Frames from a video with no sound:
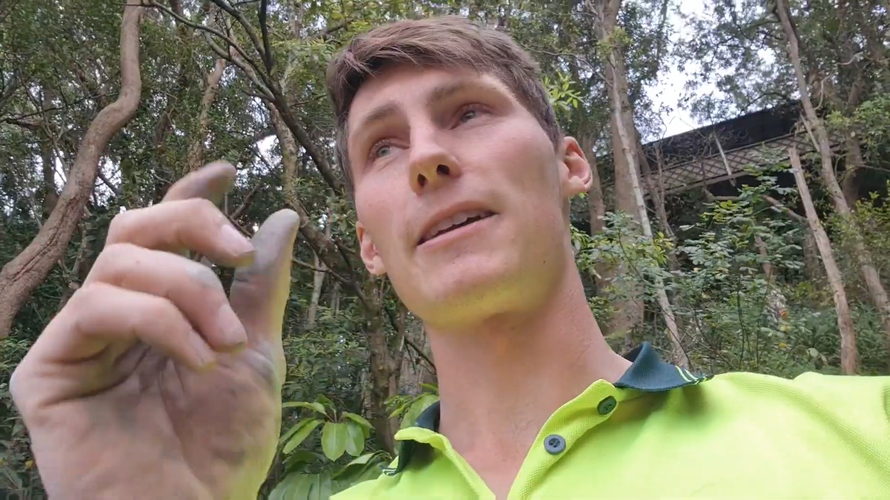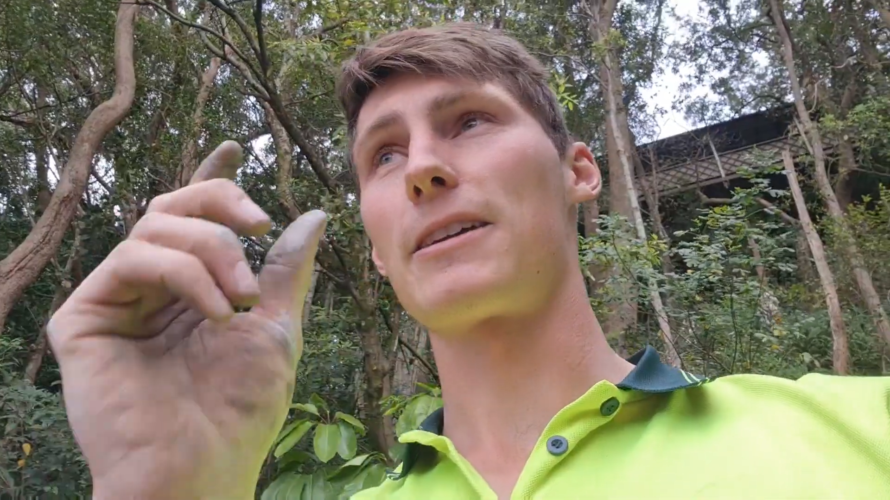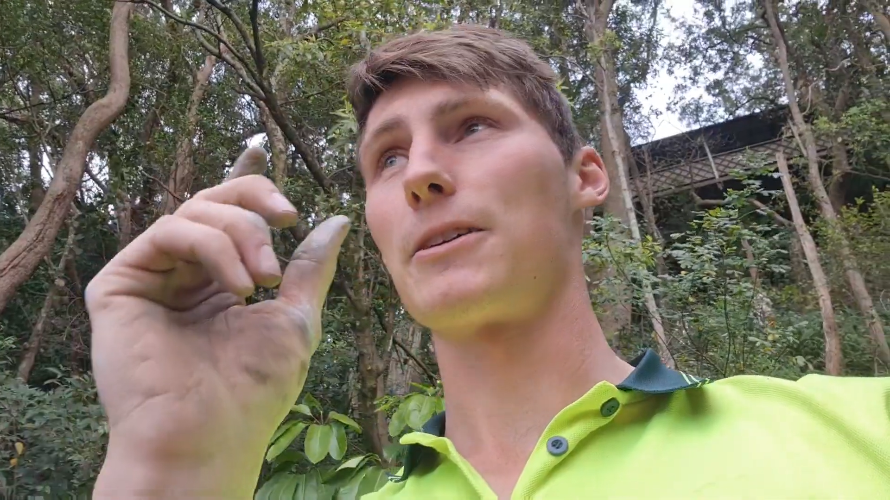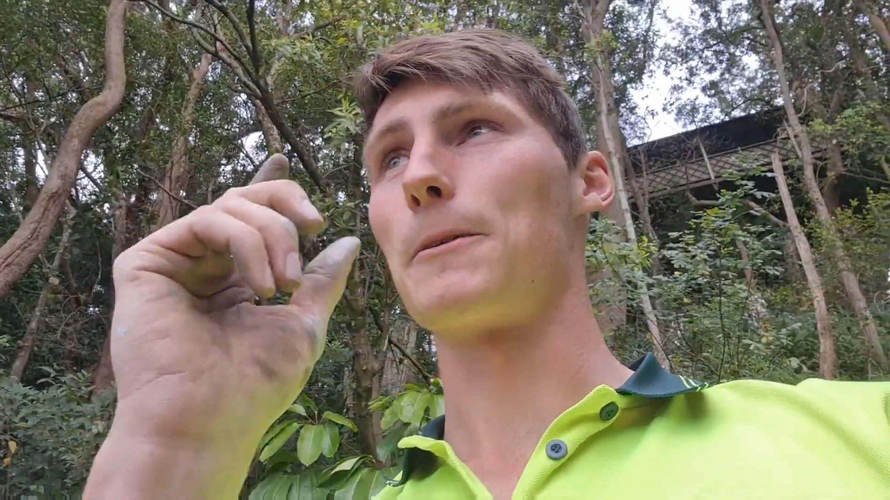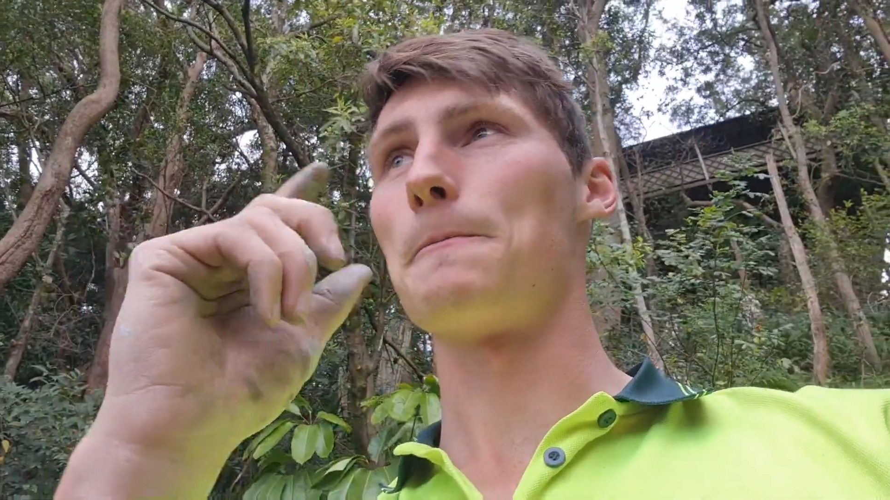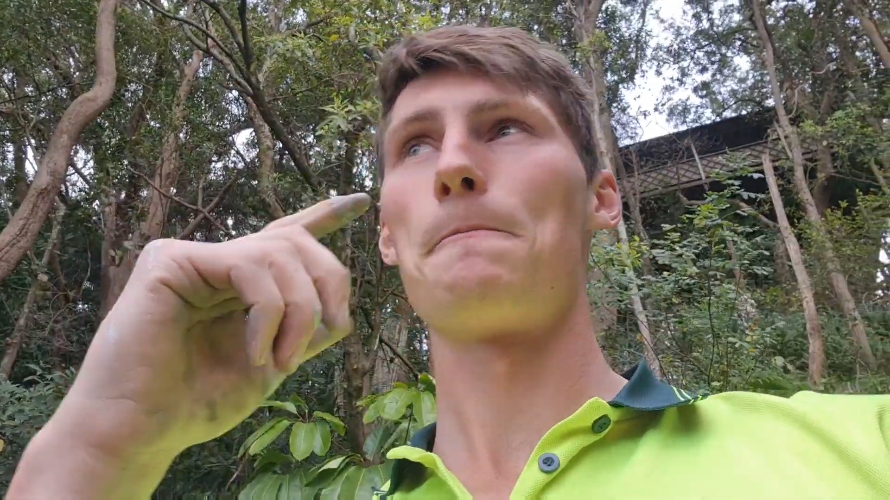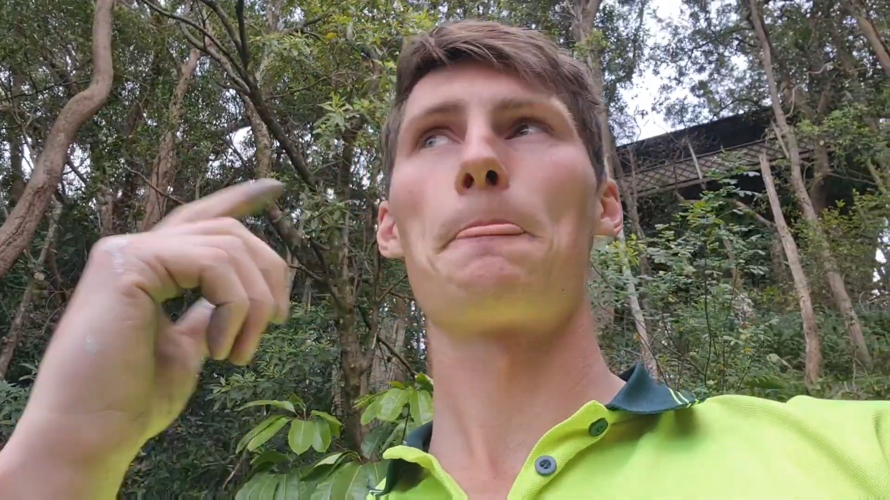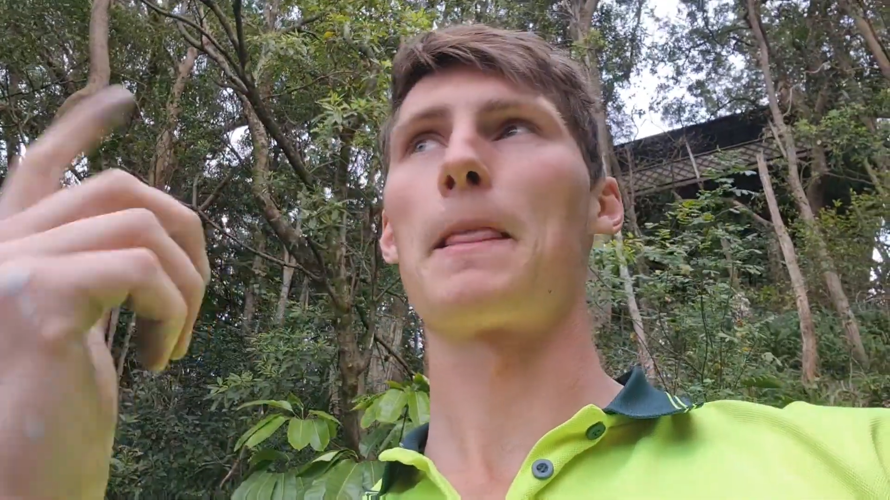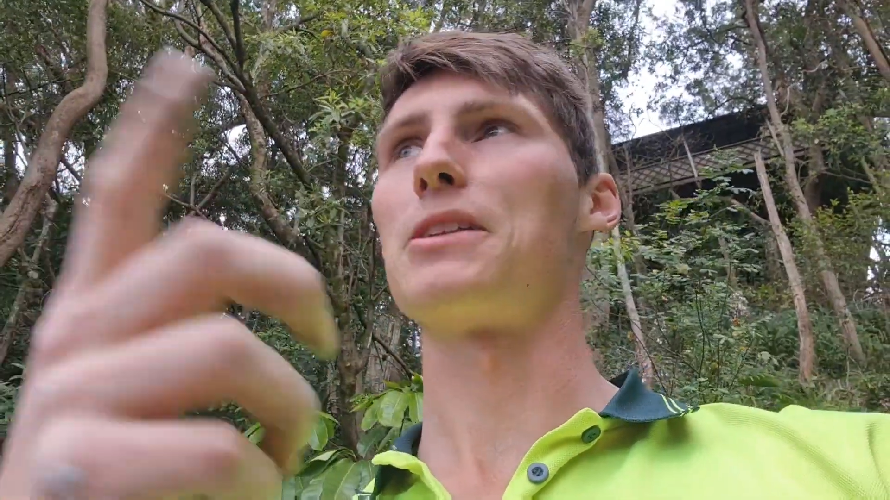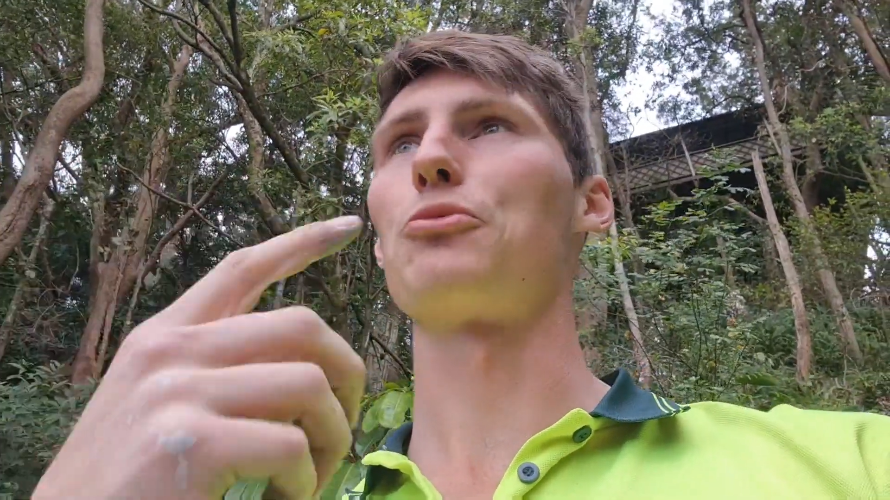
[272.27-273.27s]

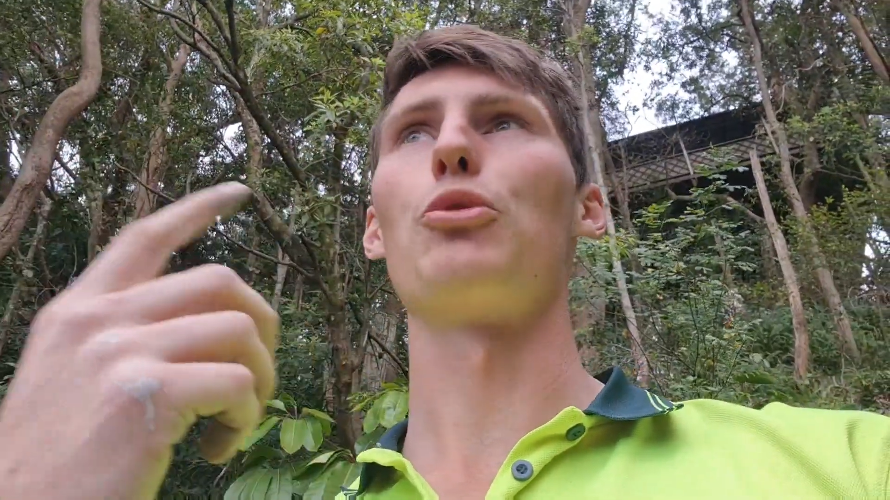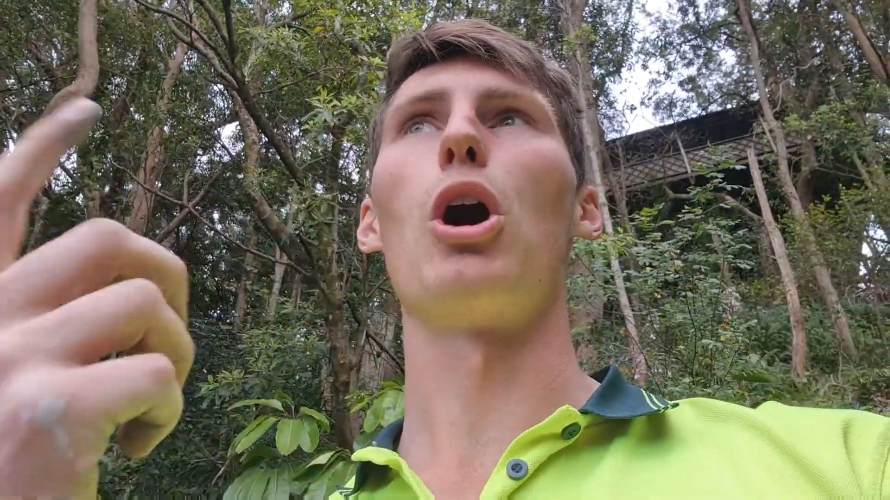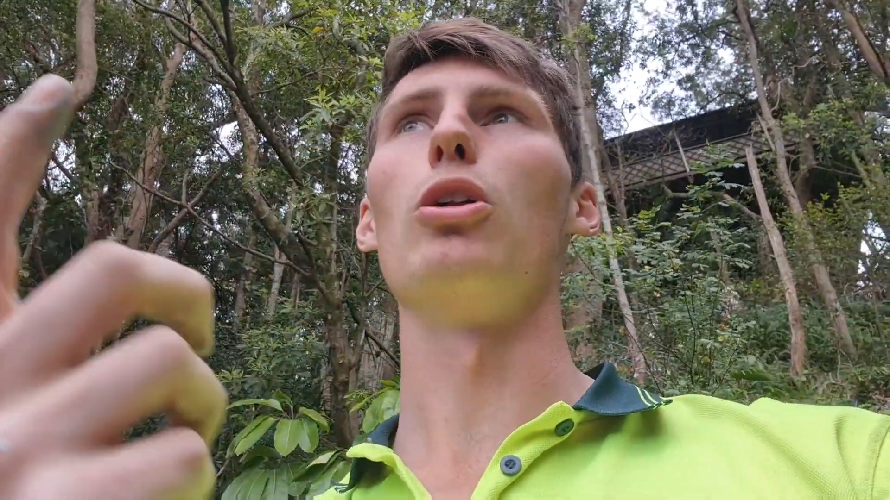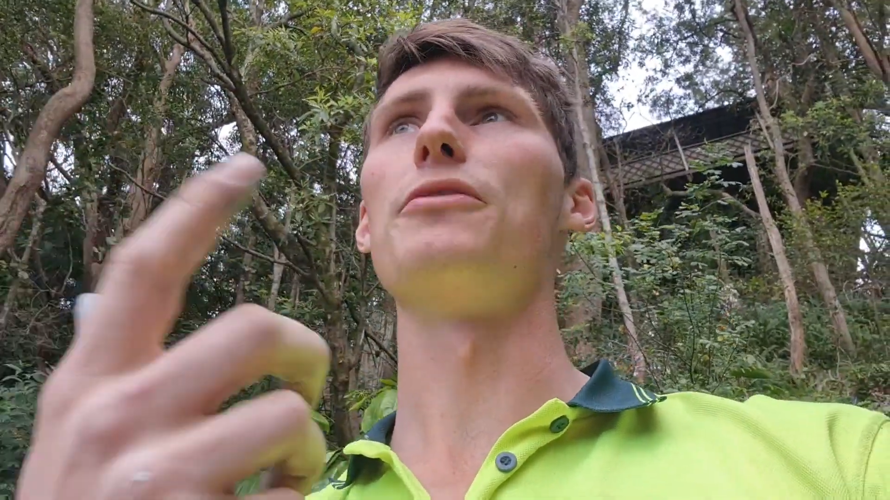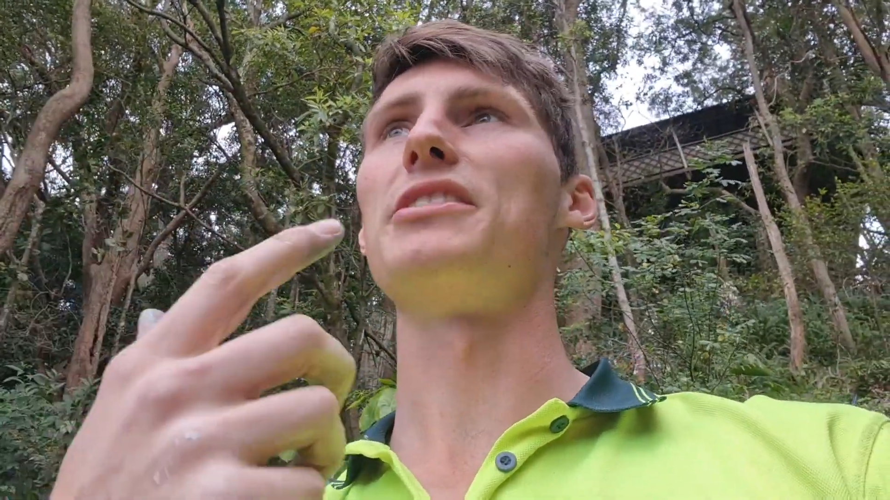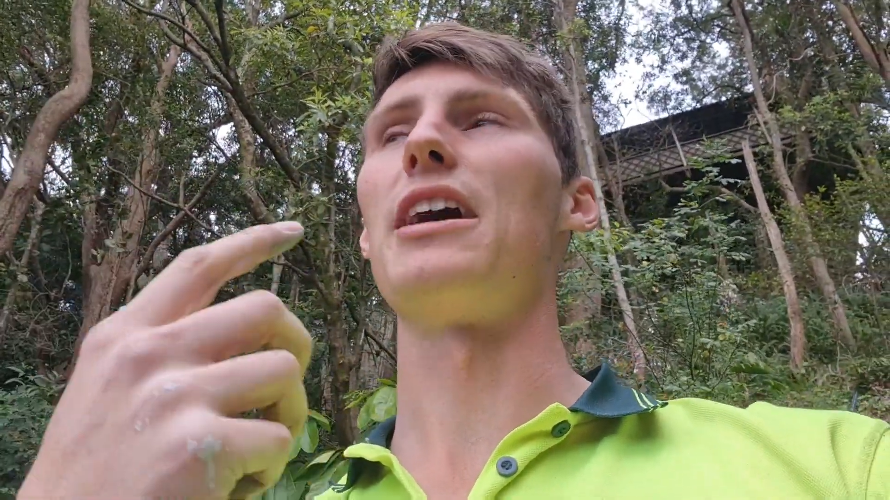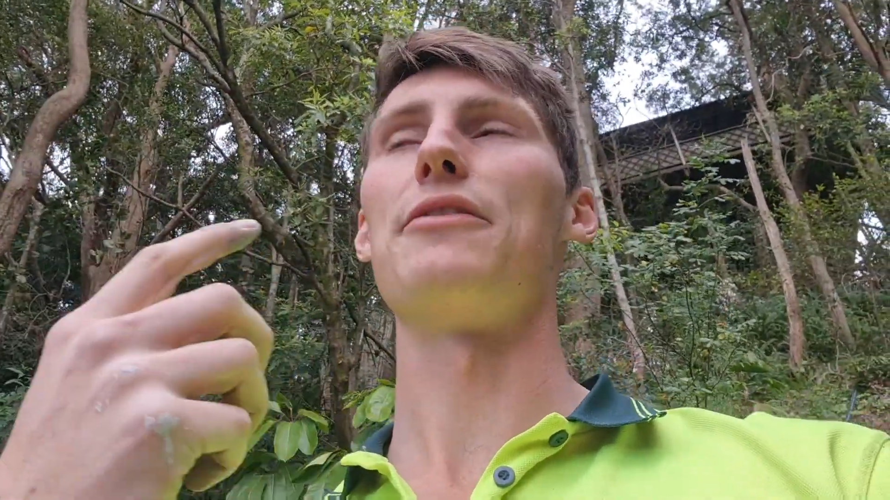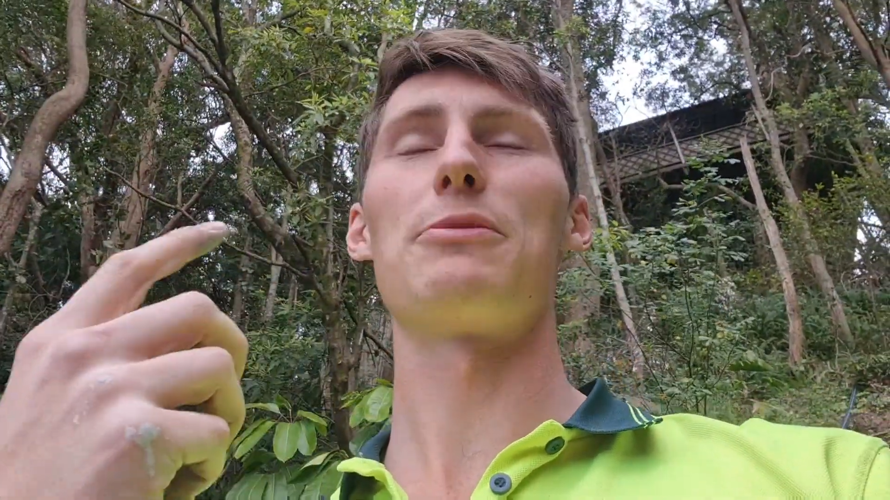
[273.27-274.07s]
a roll of stuff.